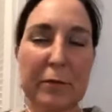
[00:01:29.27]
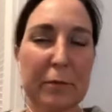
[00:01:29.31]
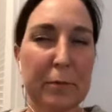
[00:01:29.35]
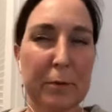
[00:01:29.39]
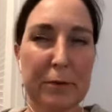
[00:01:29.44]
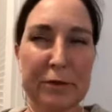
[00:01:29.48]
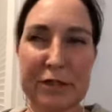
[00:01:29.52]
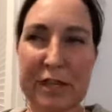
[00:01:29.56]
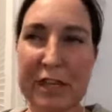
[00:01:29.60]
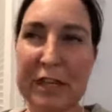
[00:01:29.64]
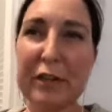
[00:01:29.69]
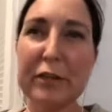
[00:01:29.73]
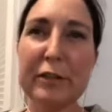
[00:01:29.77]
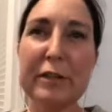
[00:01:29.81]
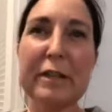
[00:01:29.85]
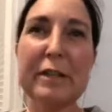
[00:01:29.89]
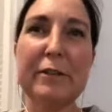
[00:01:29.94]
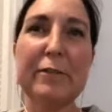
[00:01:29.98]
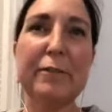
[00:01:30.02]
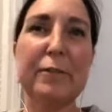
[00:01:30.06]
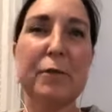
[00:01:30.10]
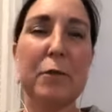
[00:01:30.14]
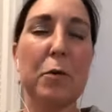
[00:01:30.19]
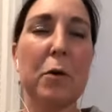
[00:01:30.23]
particularly
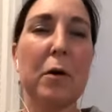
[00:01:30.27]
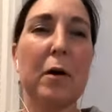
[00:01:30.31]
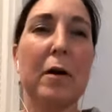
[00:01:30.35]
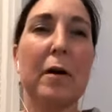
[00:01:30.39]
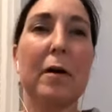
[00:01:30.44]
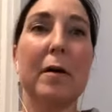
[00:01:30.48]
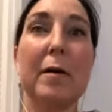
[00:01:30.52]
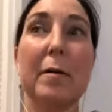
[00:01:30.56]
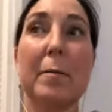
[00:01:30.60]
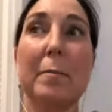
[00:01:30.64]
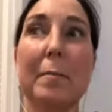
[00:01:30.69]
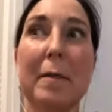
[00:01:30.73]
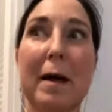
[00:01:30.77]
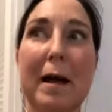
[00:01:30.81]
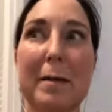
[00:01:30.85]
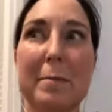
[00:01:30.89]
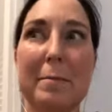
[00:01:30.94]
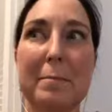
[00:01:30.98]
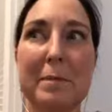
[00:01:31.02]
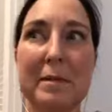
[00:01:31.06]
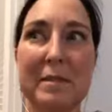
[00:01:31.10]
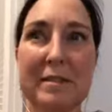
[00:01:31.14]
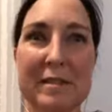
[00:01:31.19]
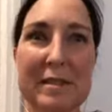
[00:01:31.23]
for my
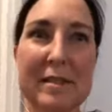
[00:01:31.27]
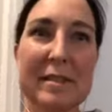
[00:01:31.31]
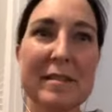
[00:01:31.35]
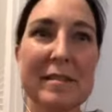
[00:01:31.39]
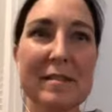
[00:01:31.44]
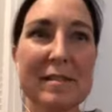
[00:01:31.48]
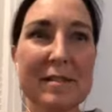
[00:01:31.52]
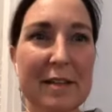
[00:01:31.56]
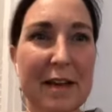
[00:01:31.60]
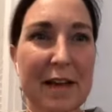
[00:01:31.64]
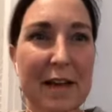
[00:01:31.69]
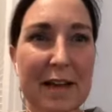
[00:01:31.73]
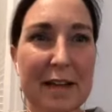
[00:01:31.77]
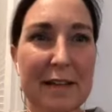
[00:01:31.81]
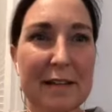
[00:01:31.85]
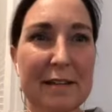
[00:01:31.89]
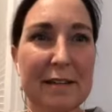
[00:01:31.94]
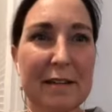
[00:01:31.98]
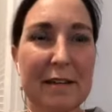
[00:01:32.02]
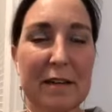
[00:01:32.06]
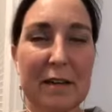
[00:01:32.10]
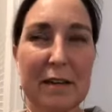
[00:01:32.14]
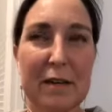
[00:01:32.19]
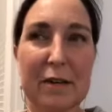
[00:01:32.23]
business
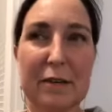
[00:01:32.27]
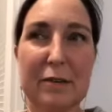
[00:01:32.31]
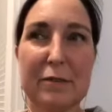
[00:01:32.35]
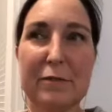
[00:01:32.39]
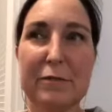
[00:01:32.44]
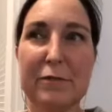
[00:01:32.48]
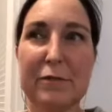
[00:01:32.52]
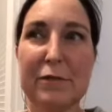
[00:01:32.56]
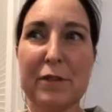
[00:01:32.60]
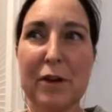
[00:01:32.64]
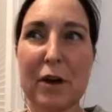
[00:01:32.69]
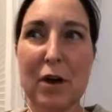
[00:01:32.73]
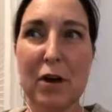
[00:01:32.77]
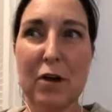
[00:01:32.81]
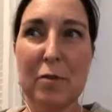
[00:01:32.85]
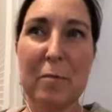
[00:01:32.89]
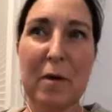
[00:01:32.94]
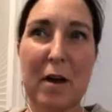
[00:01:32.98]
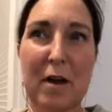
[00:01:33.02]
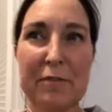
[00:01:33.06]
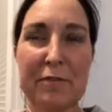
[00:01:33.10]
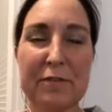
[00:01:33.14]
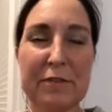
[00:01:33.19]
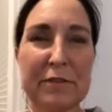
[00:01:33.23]
side of the
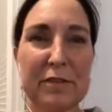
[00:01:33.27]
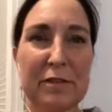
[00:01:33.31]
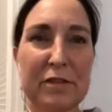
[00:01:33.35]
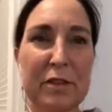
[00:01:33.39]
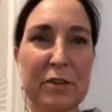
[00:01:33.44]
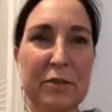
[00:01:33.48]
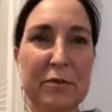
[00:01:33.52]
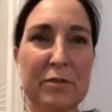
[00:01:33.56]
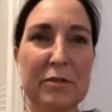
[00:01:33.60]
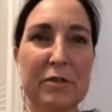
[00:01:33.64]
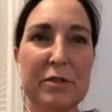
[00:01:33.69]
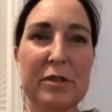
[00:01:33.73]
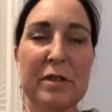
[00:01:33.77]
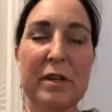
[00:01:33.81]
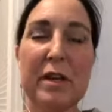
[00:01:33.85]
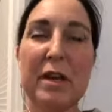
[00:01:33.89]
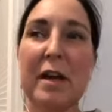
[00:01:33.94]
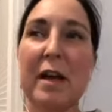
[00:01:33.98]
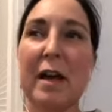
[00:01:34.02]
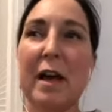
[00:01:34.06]
home office use,